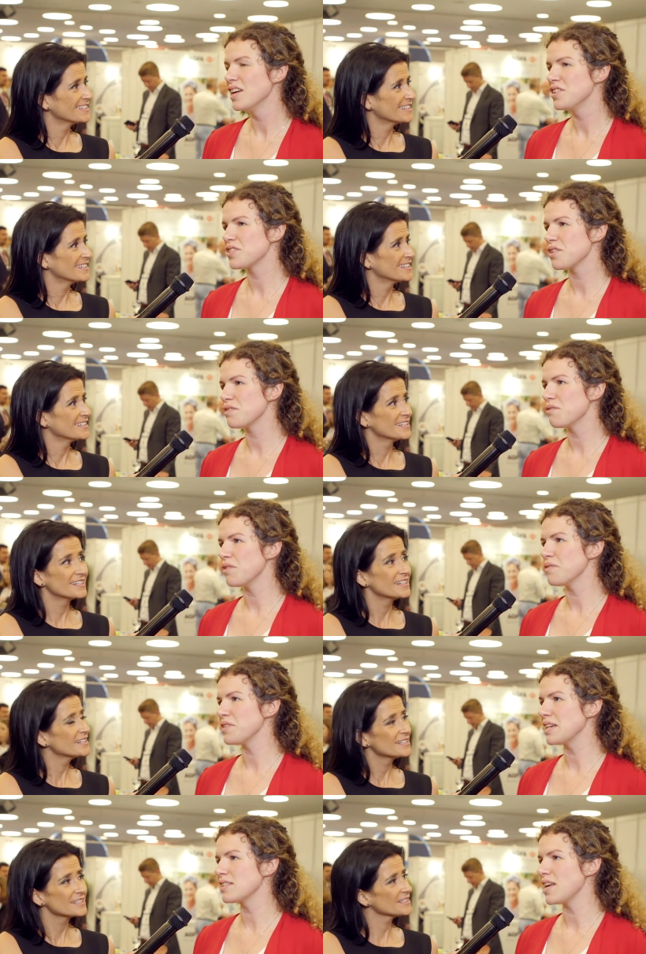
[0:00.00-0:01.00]
Speaker 1: So on
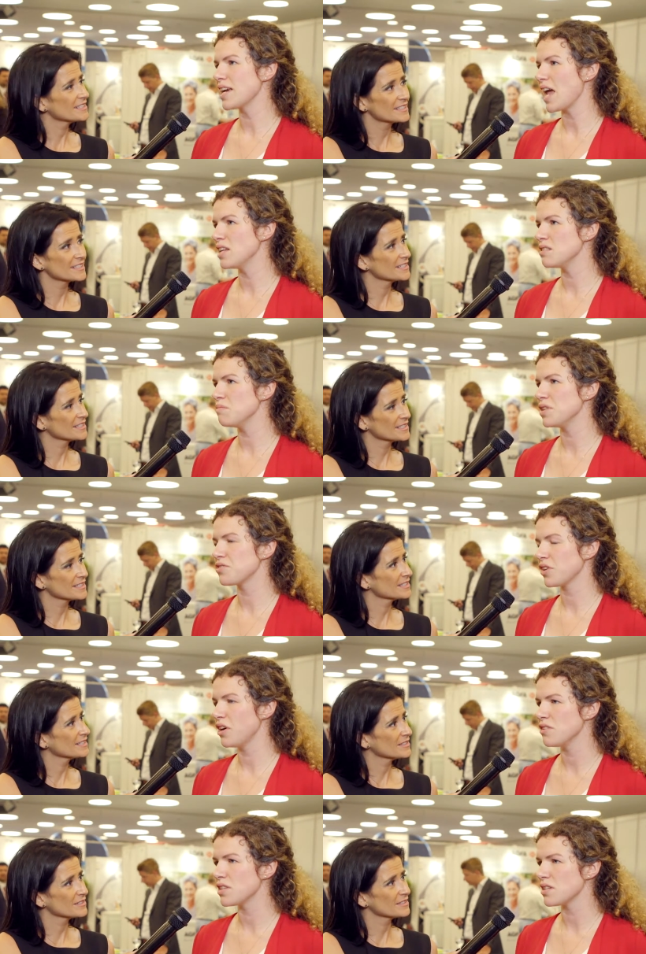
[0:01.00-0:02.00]
things like
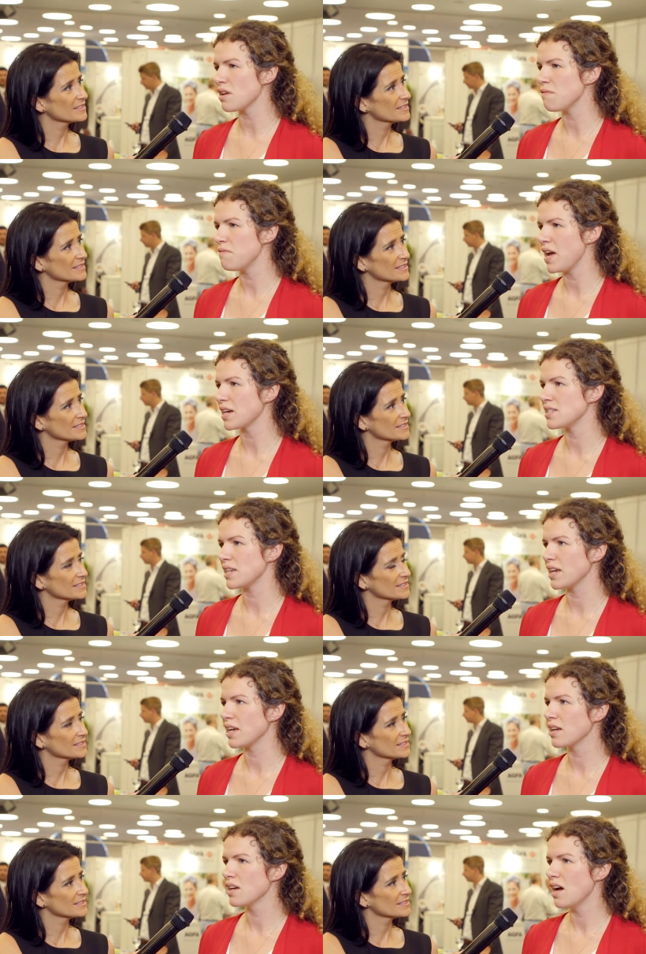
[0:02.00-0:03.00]
endometriosis
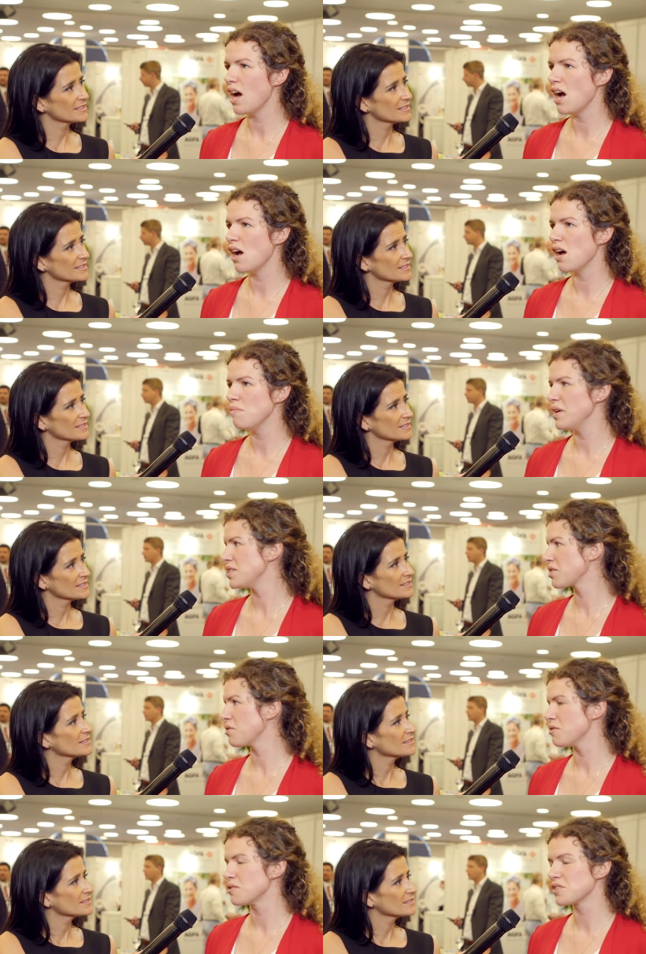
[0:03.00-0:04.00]
affecting um,
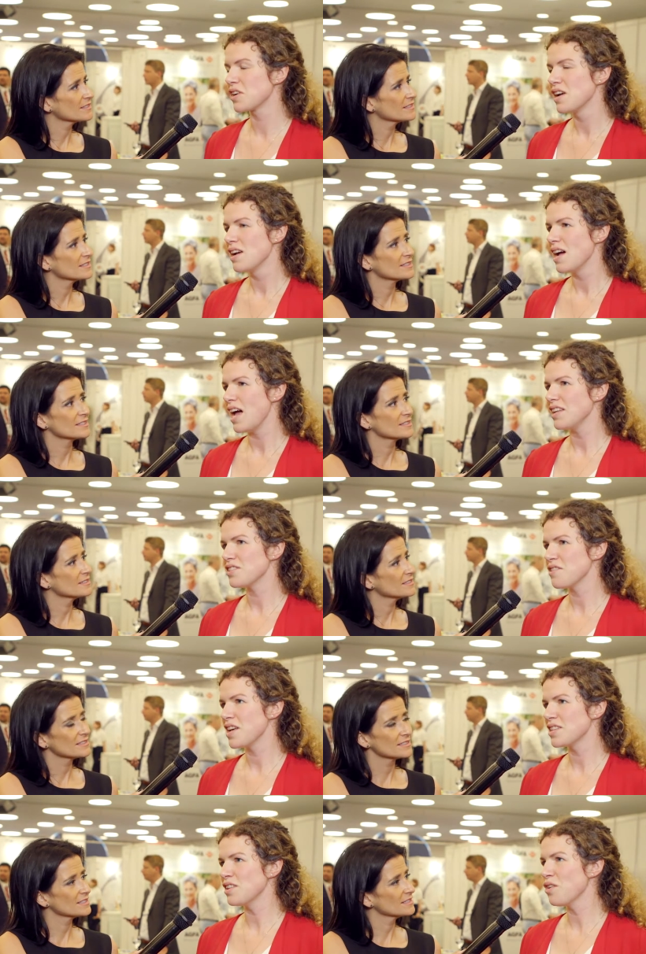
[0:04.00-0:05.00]
intercourse. Uh, so
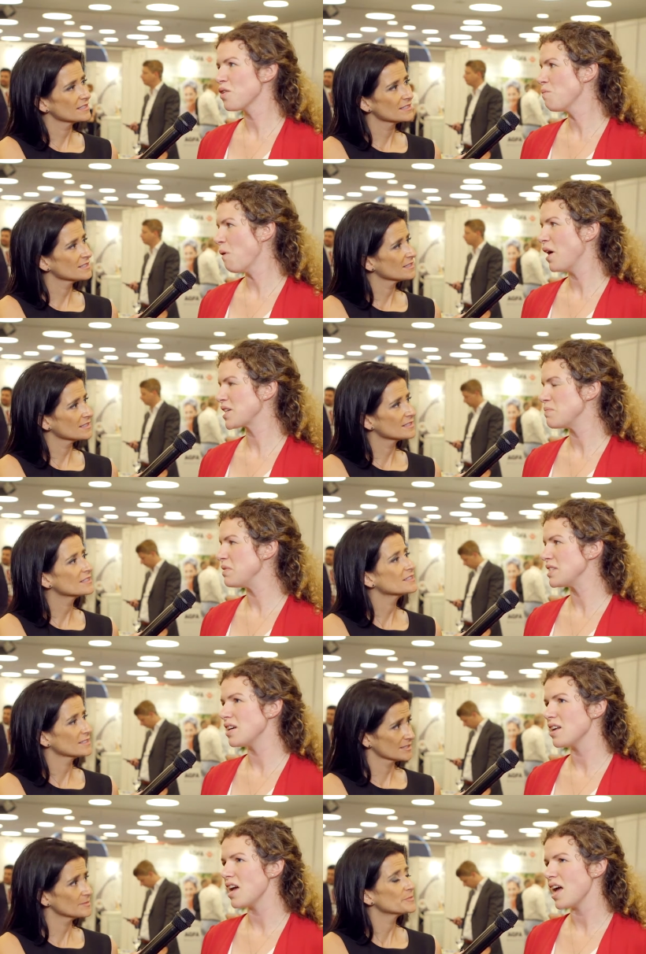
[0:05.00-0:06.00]
there's a lot of work to be
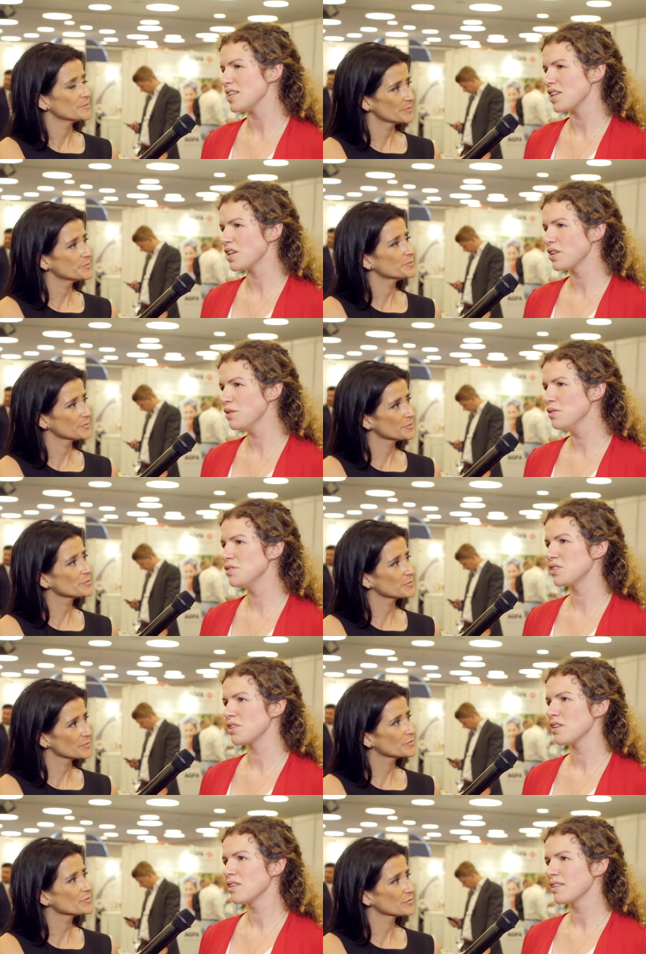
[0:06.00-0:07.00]
done. Uh, it's a
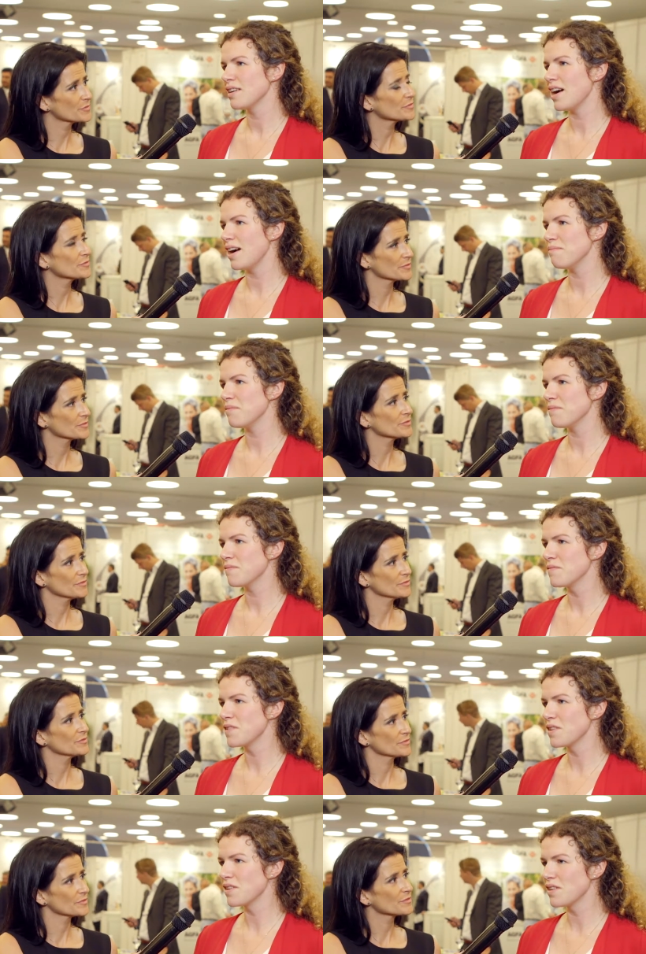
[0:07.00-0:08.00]
huge um,
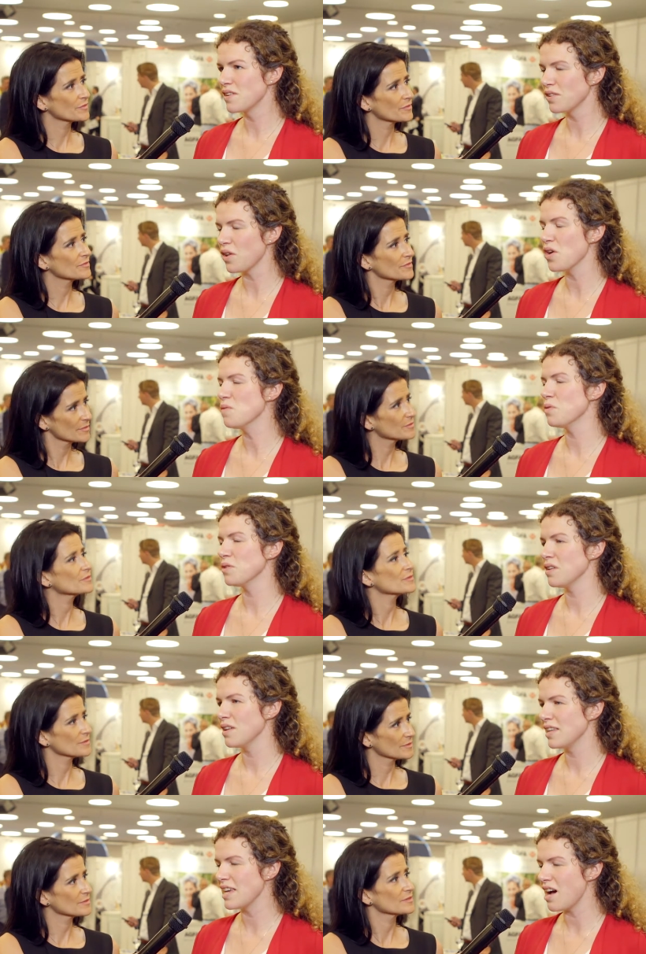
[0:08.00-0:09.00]

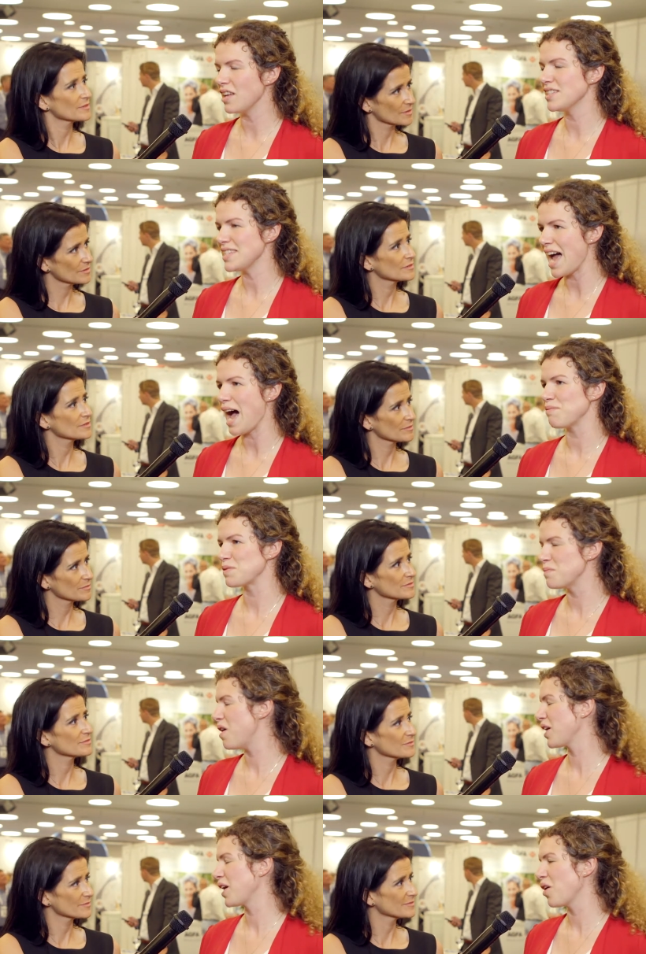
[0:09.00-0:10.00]
globally untapped
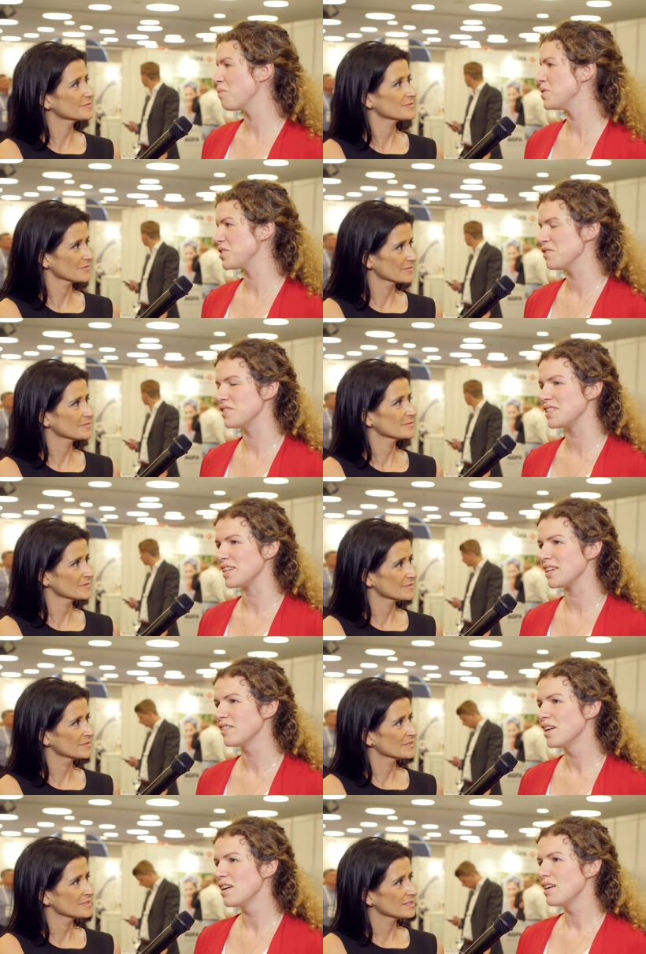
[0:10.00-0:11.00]
market opportunity.
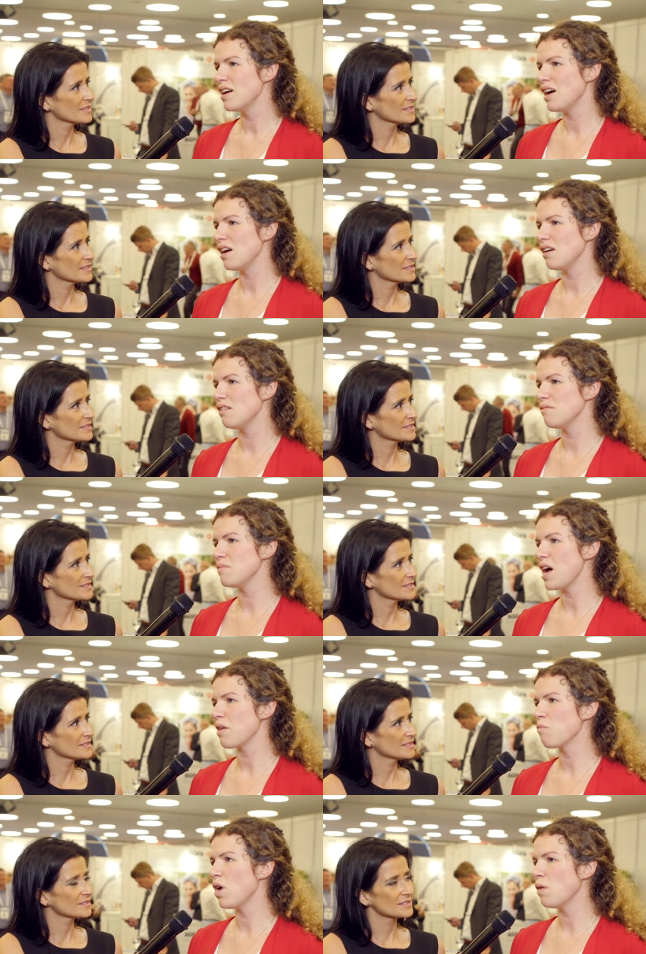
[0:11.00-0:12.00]
Um,
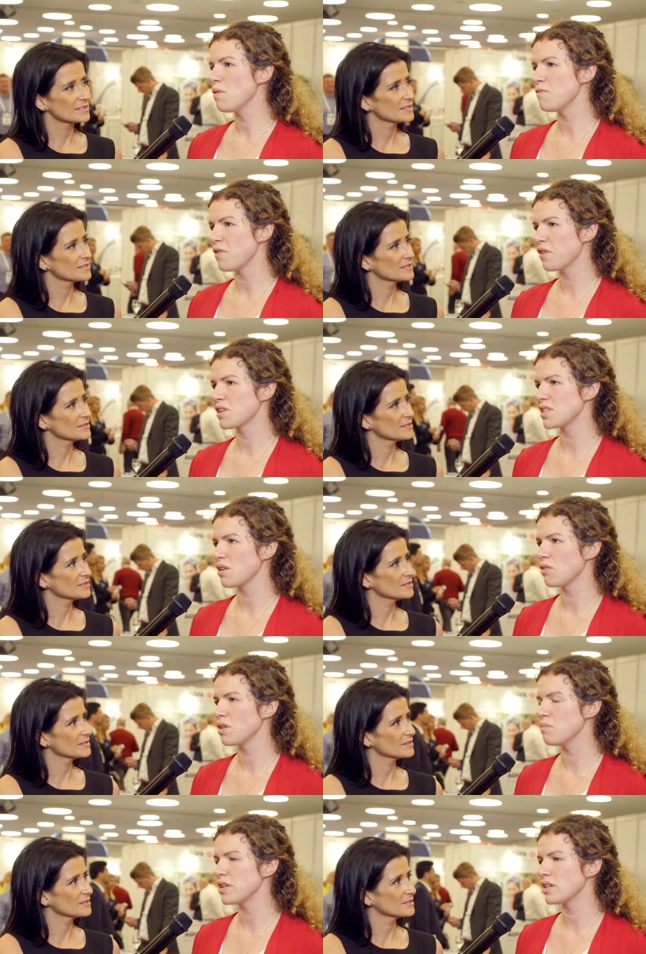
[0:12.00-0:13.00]
and while we're focusing on
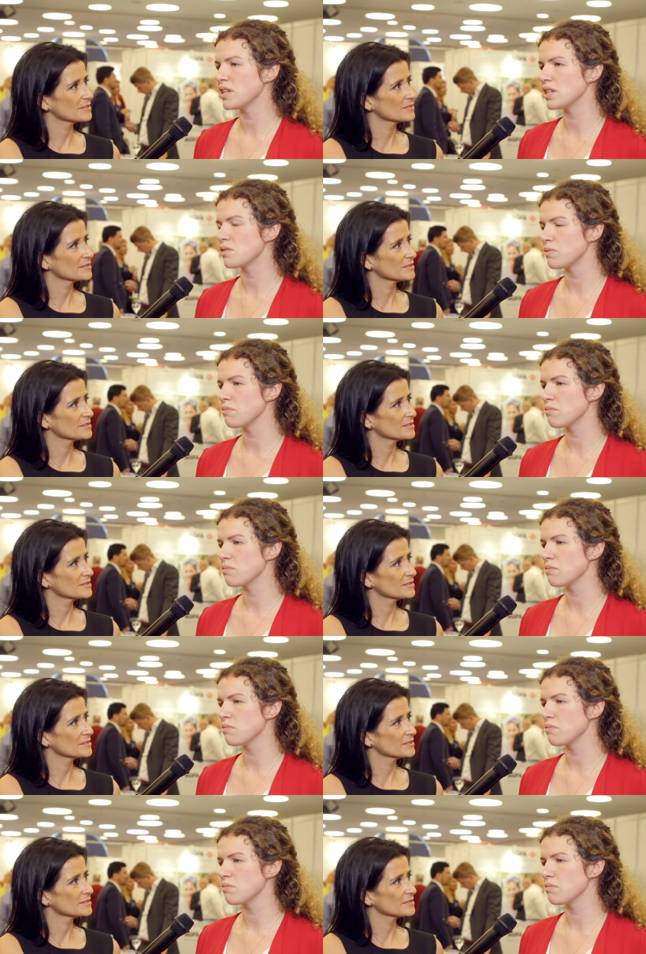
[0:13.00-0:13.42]
the Middle East, we